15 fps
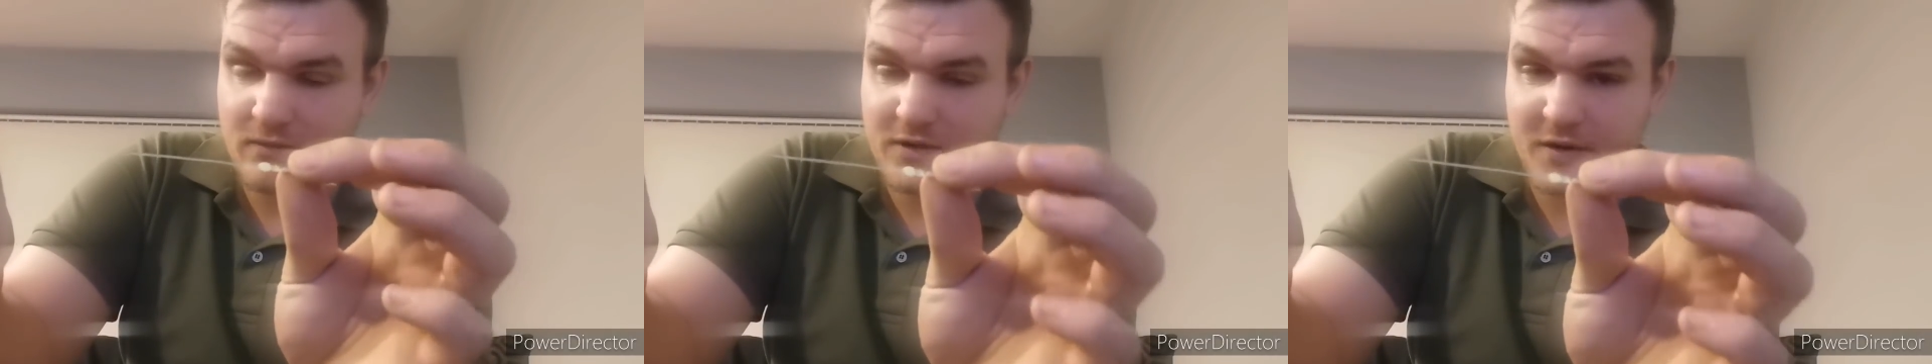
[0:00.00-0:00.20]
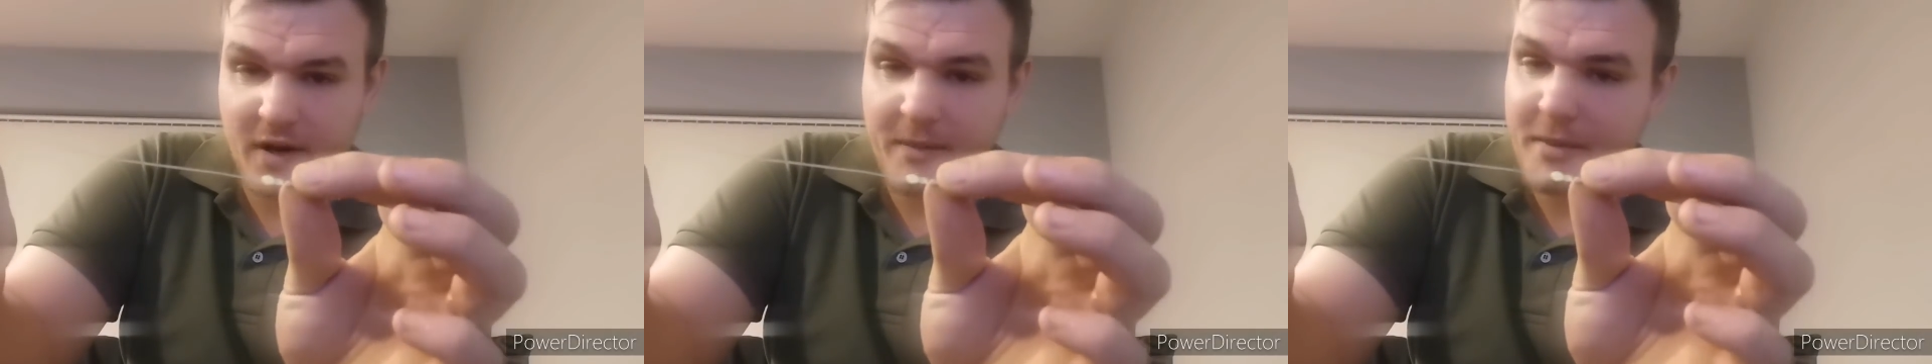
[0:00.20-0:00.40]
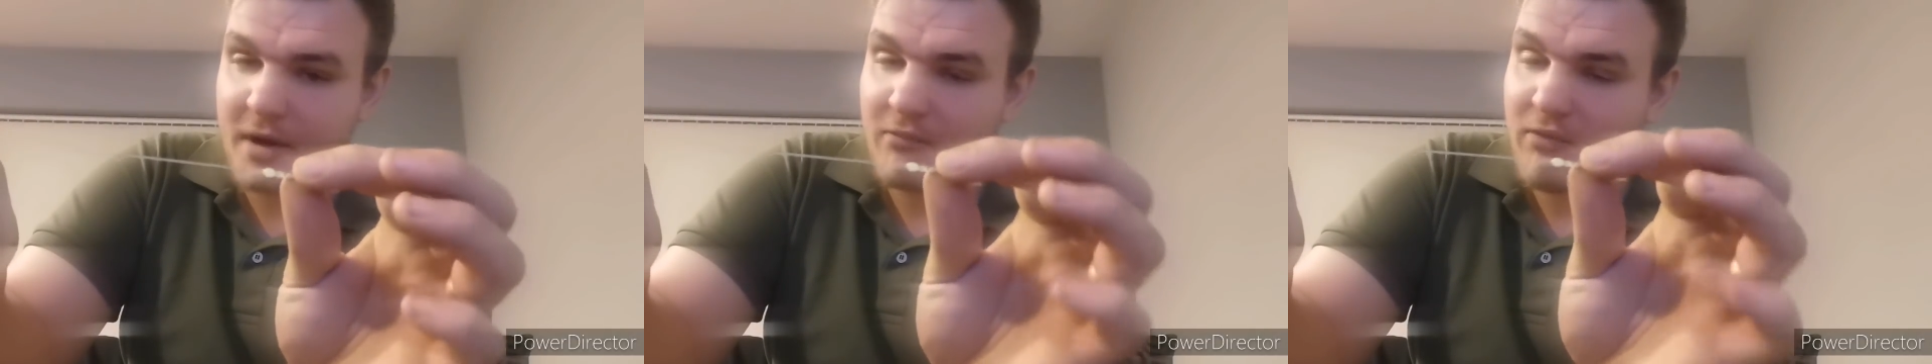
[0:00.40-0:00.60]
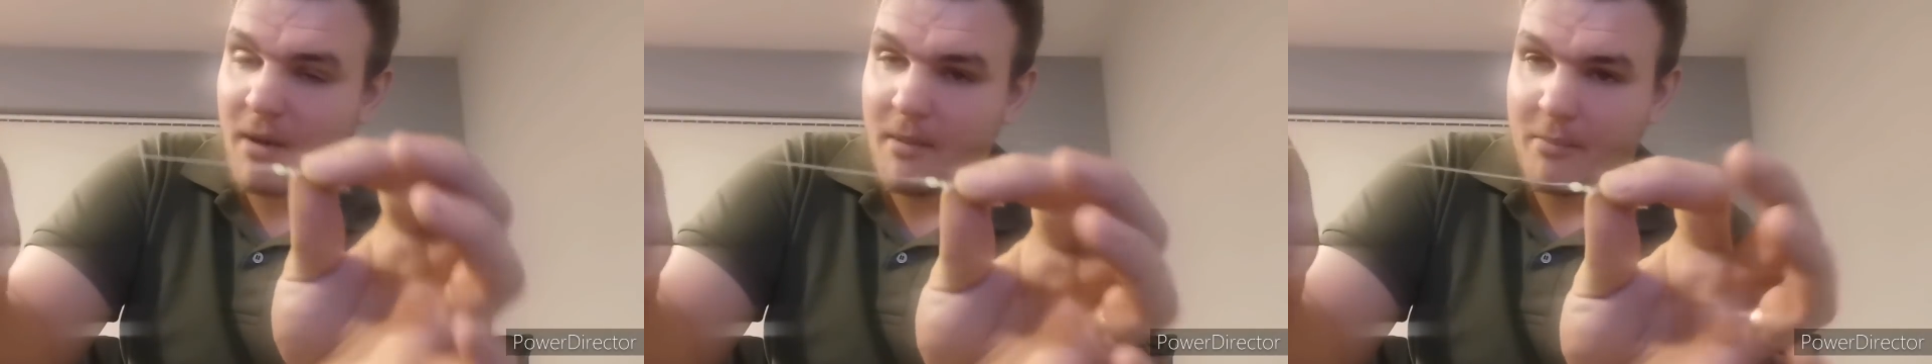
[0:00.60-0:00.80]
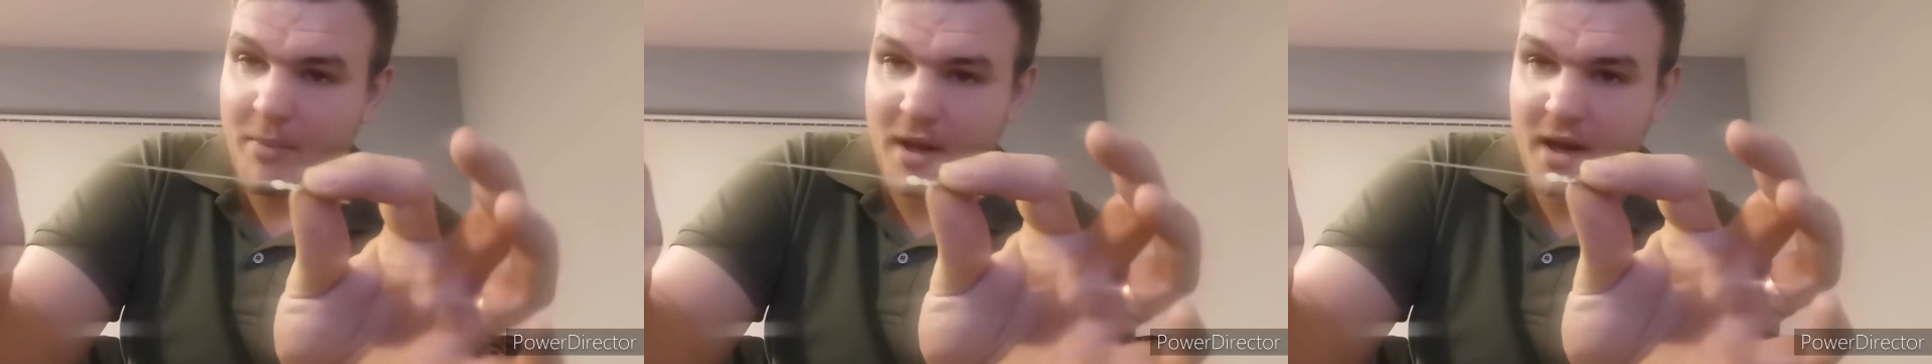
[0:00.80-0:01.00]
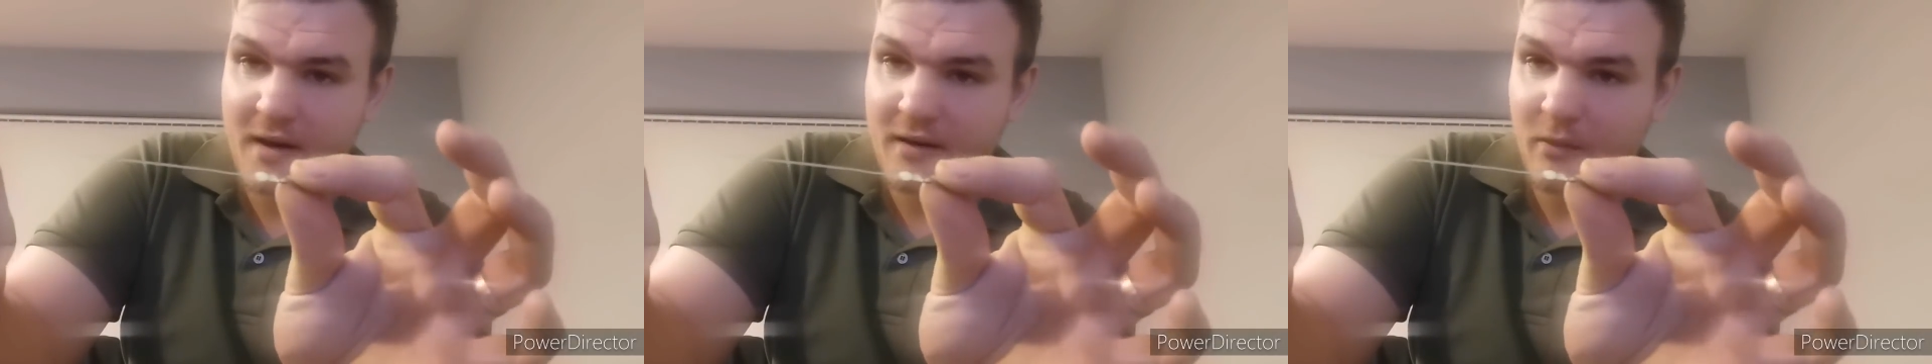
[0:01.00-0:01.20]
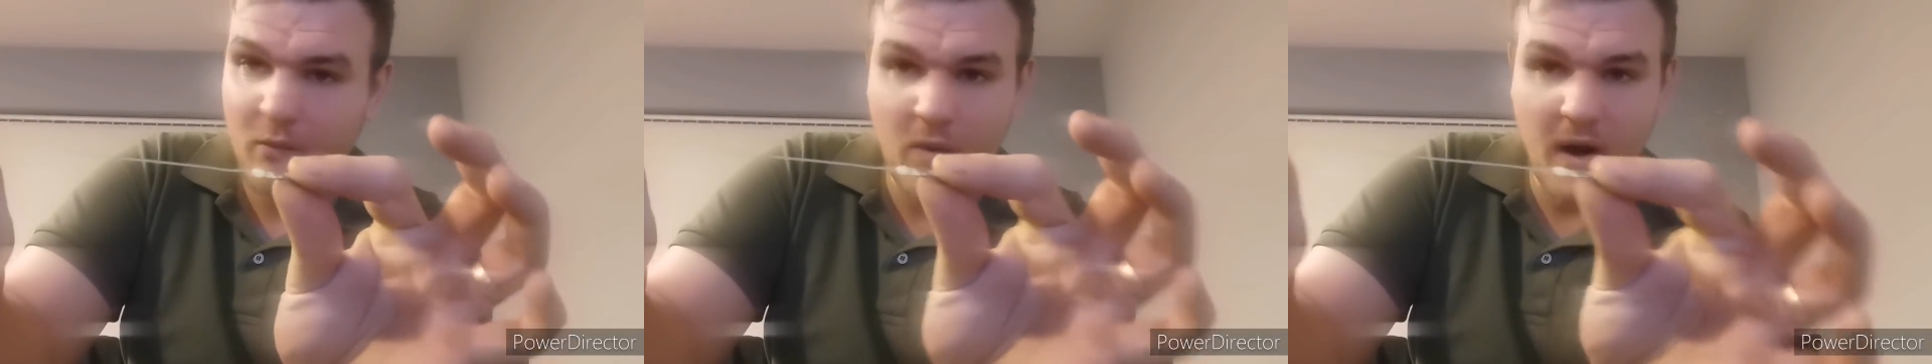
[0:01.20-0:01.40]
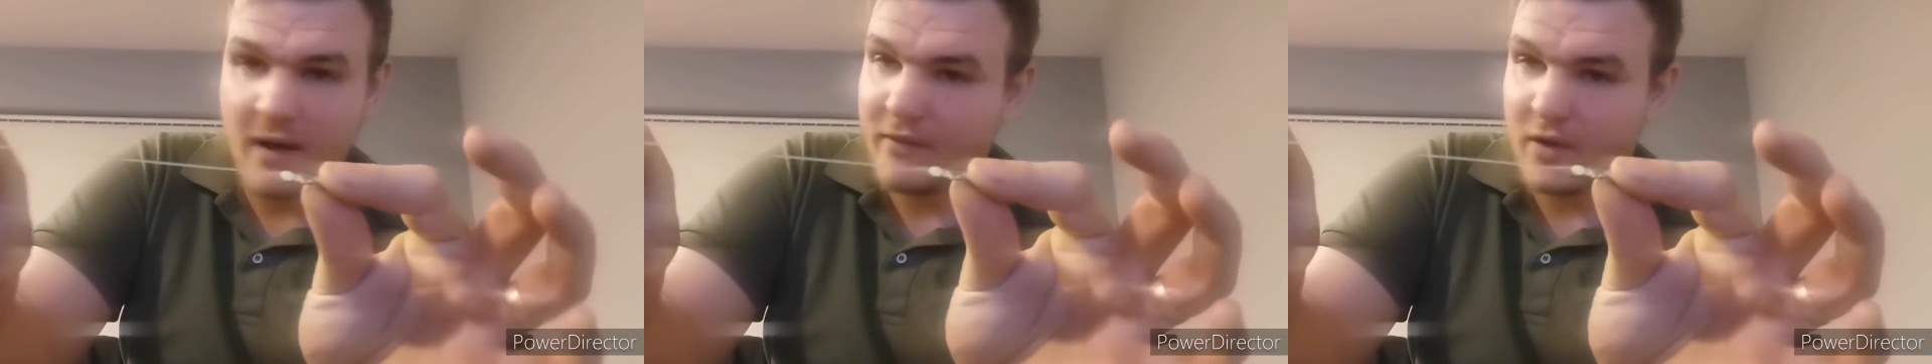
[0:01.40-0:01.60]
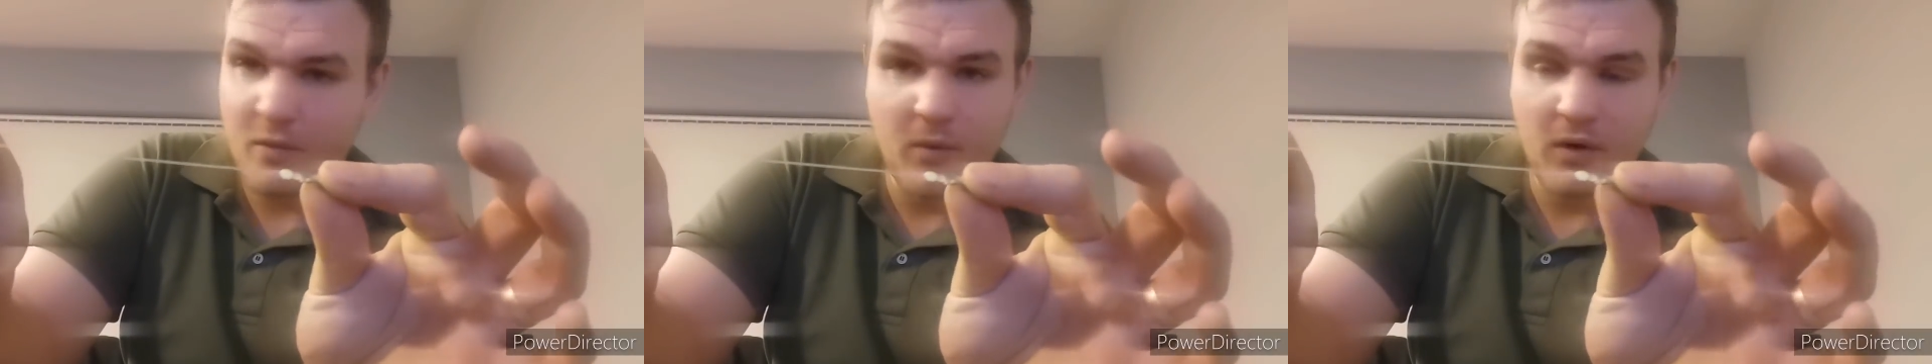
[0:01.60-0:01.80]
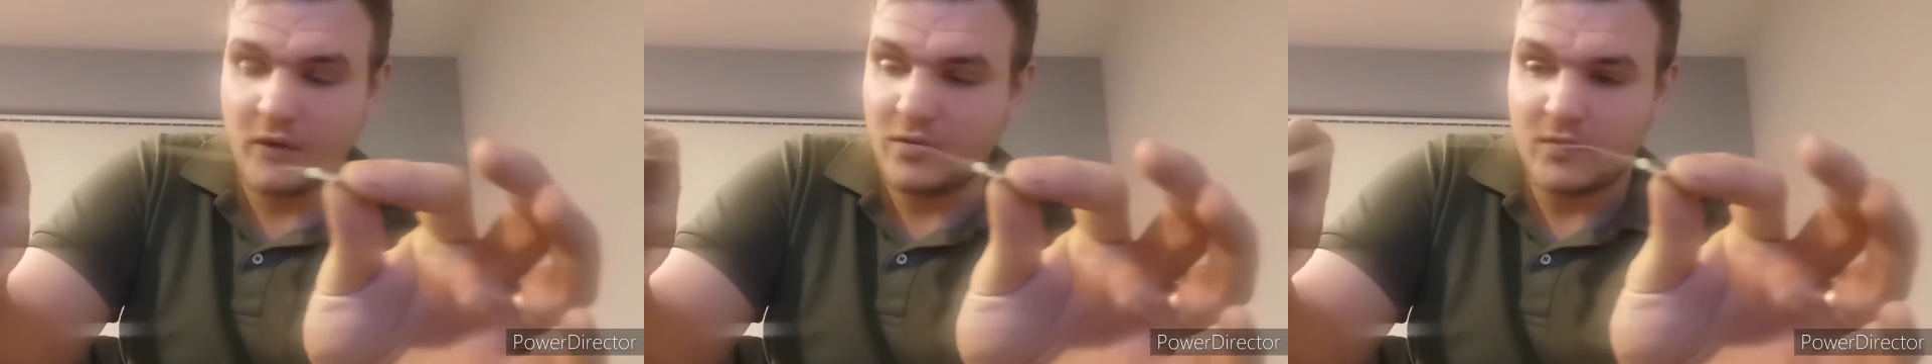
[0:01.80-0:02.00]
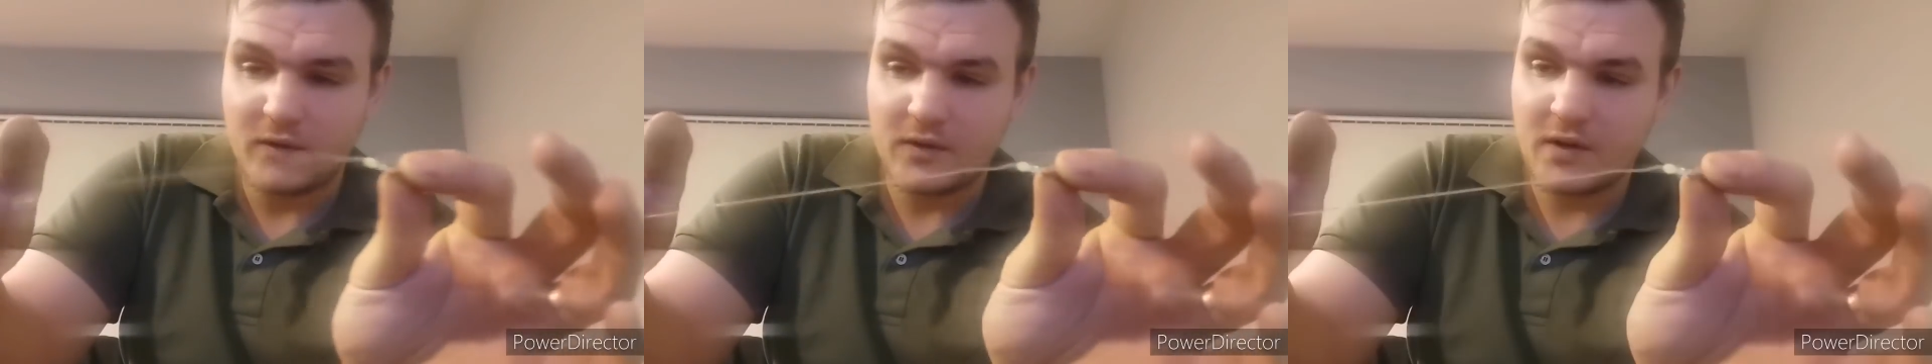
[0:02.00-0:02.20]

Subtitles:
So it can be a rubber bead, whatever you want.